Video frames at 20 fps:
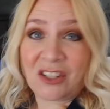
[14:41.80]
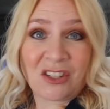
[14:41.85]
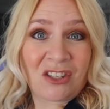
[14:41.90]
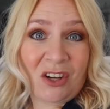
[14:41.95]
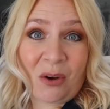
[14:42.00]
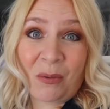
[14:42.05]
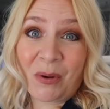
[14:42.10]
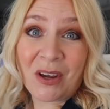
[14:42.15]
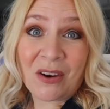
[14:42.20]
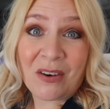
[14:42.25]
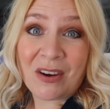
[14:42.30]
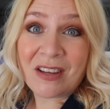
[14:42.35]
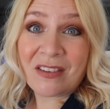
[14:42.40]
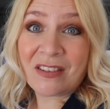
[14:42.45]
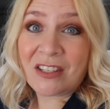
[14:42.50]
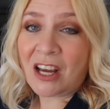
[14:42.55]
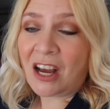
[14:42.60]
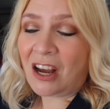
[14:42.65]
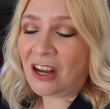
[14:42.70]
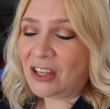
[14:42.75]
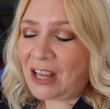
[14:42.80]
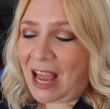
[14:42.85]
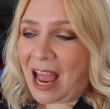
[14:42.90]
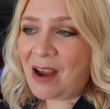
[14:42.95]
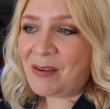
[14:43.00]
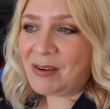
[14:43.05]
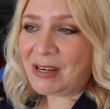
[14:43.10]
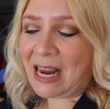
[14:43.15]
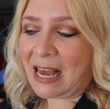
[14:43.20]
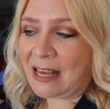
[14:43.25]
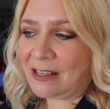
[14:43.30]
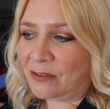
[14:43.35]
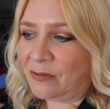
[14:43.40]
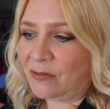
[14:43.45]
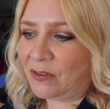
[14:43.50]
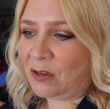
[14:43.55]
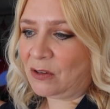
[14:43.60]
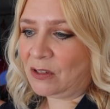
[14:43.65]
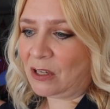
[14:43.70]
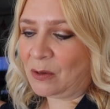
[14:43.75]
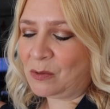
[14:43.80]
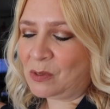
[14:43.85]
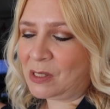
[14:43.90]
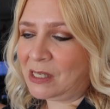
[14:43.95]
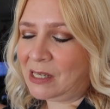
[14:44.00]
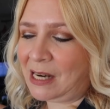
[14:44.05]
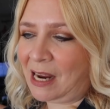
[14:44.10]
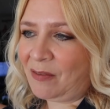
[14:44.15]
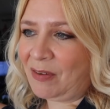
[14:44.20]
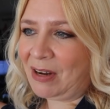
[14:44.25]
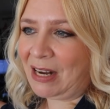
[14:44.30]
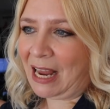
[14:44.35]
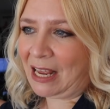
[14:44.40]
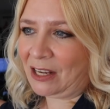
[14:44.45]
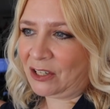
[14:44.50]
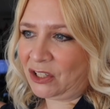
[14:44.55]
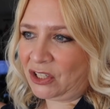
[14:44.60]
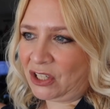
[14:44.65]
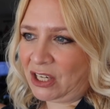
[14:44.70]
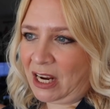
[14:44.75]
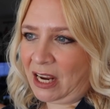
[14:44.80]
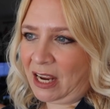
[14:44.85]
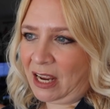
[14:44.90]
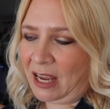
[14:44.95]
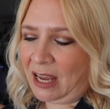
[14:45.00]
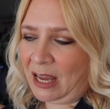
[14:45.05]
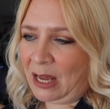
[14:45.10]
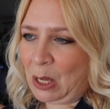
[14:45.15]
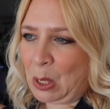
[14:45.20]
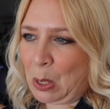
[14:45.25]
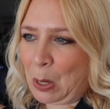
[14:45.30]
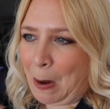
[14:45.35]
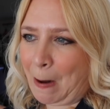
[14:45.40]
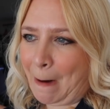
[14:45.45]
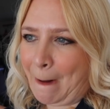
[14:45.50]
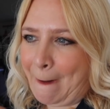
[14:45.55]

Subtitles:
I don't know what Eurovision is. Erin has a few times. We didn't have it last year.